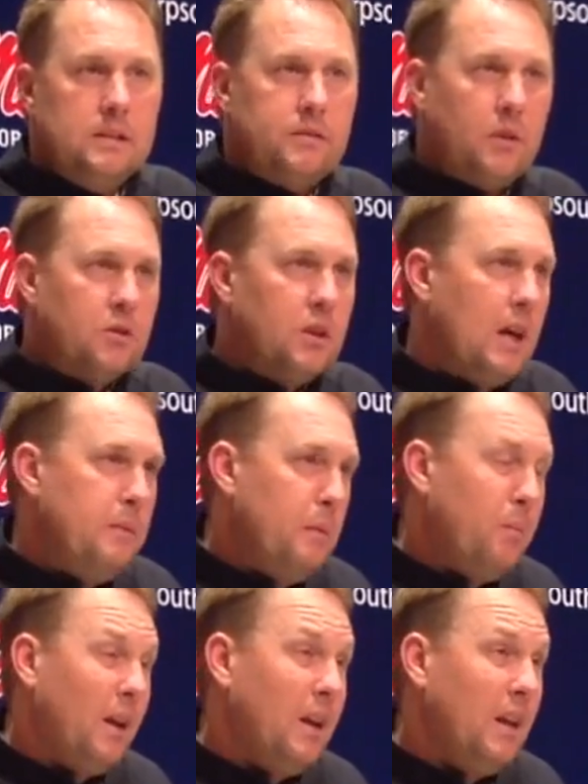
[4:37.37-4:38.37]
First game
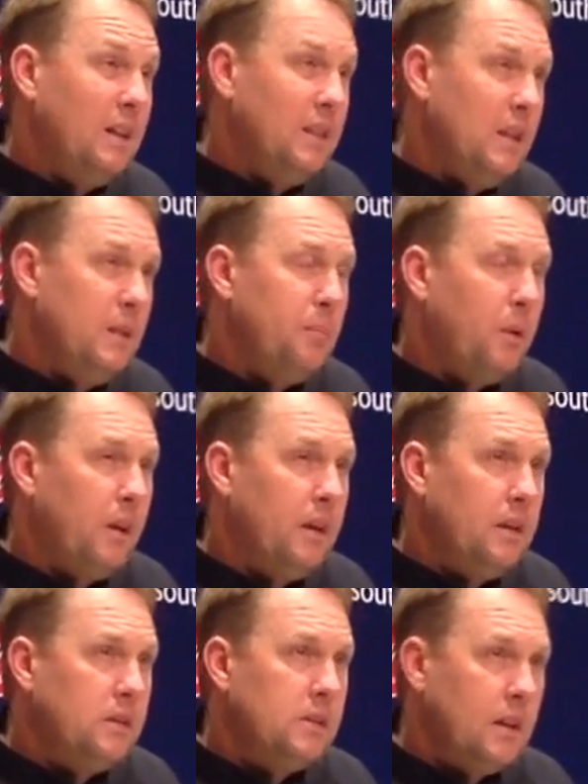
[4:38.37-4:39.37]
he played 18
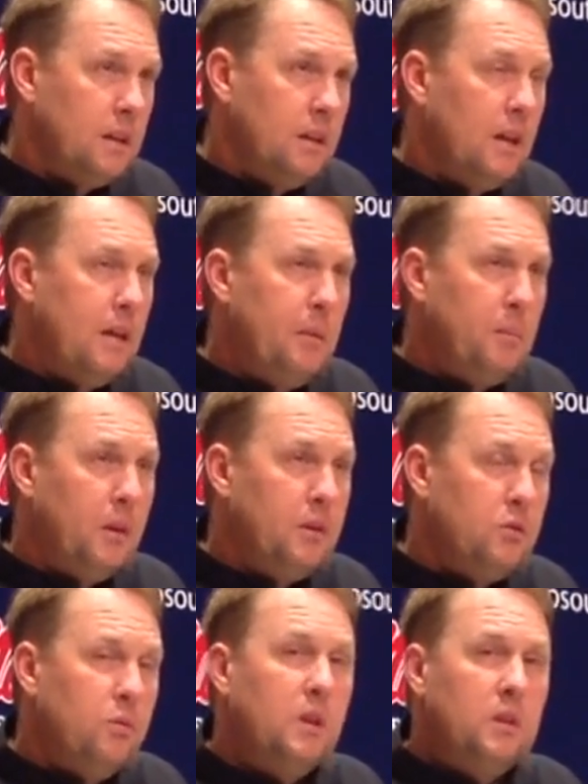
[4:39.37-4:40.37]
plays, second game he
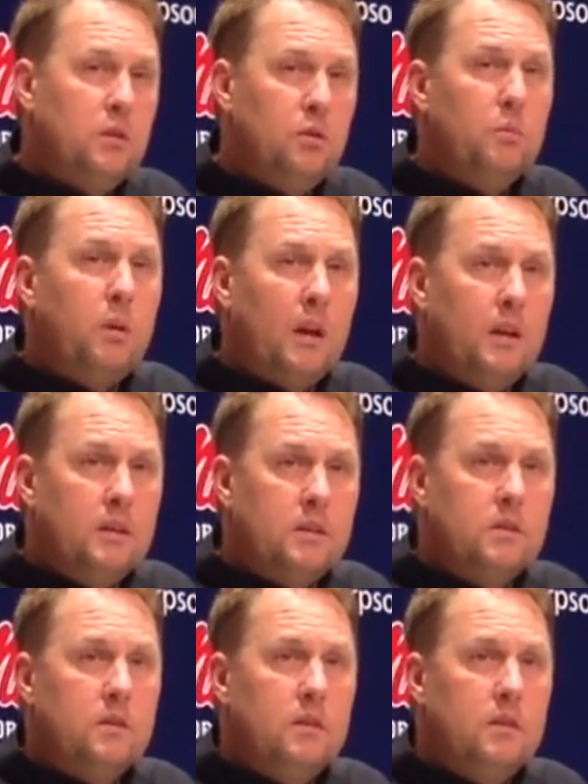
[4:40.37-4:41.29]
played 22 plays.